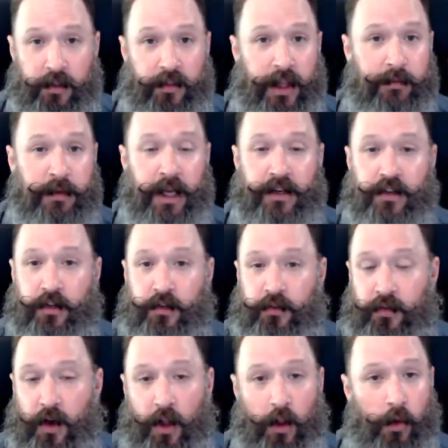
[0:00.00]
They may just
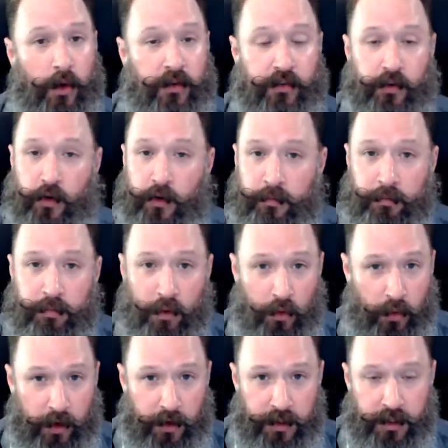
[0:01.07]
follow a certain
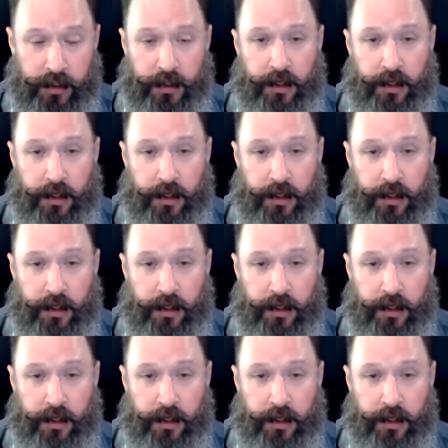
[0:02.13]
board.